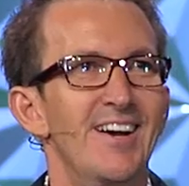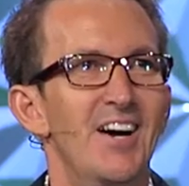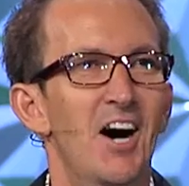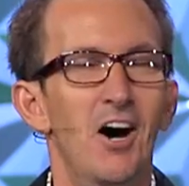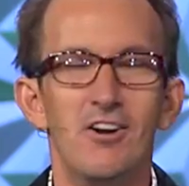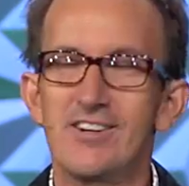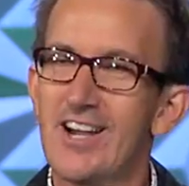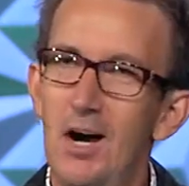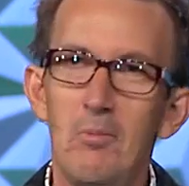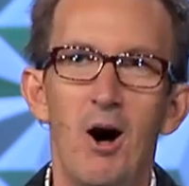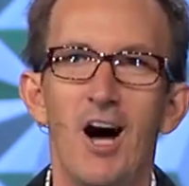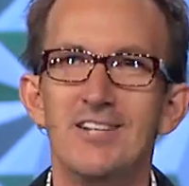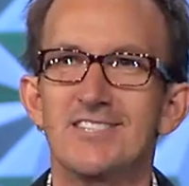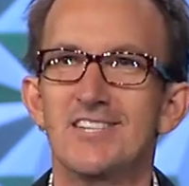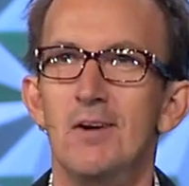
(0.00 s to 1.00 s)
Oh, come
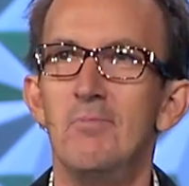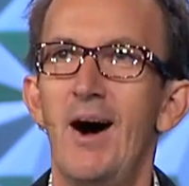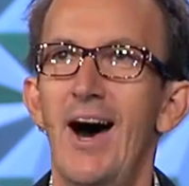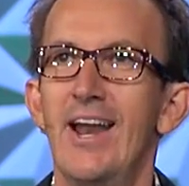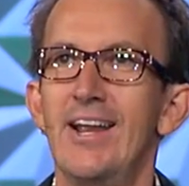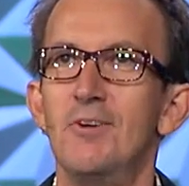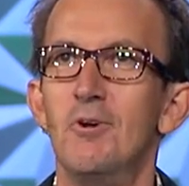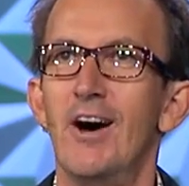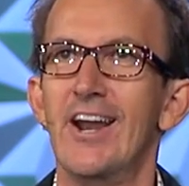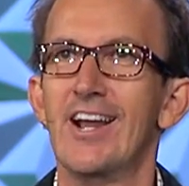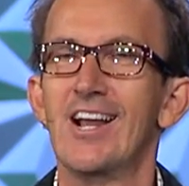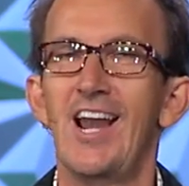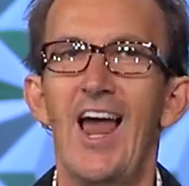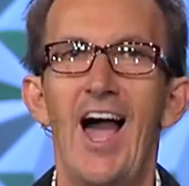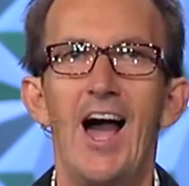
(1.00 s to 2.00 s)
on, somebody want
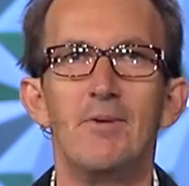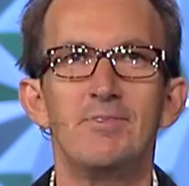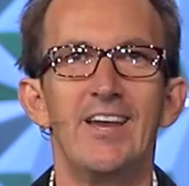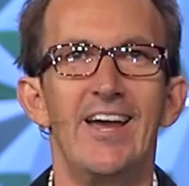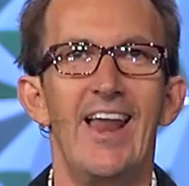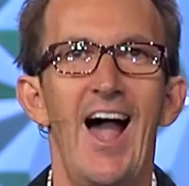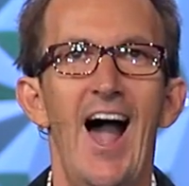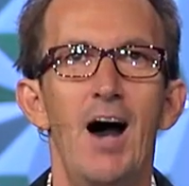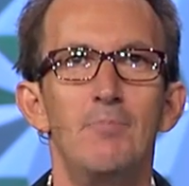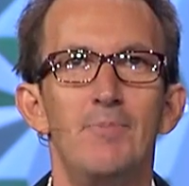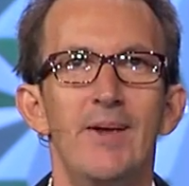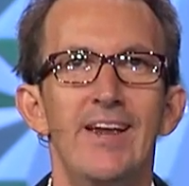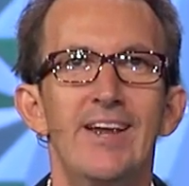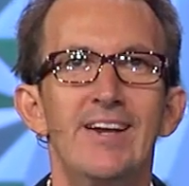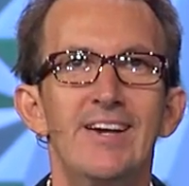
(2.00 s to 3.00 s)
to clap, get
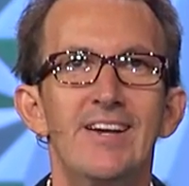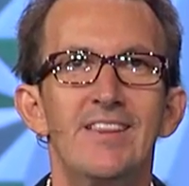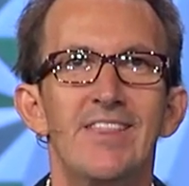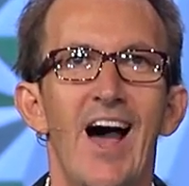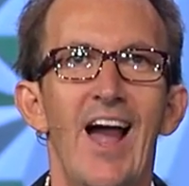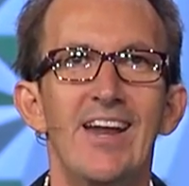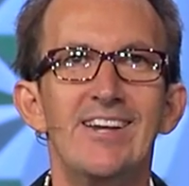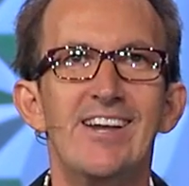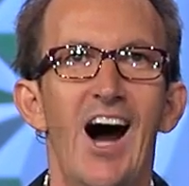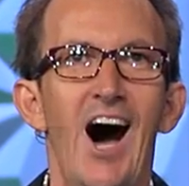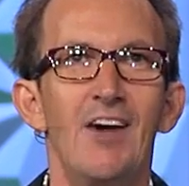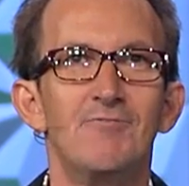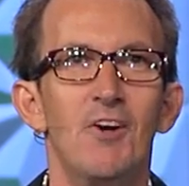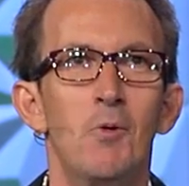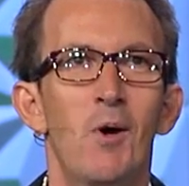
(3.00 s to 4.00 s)
happy Thank
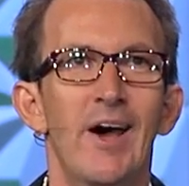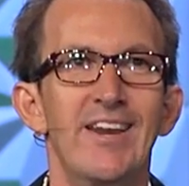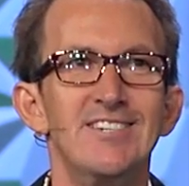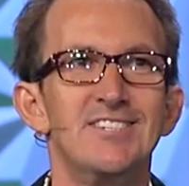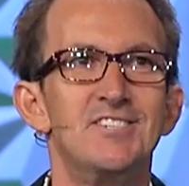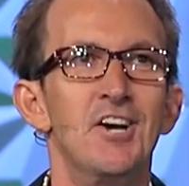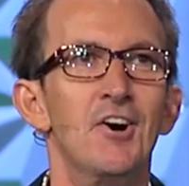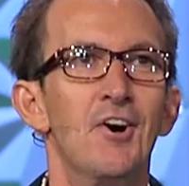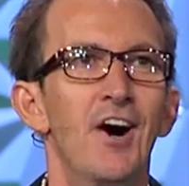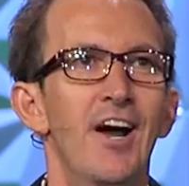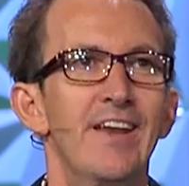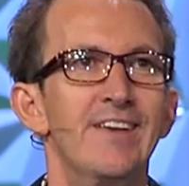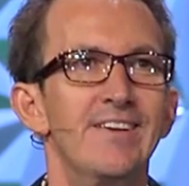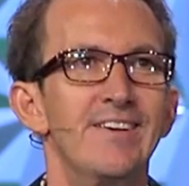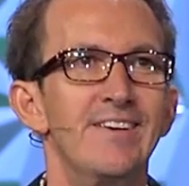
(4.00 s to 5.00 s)
God for what He's
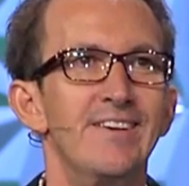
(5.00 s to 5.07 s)
doing. And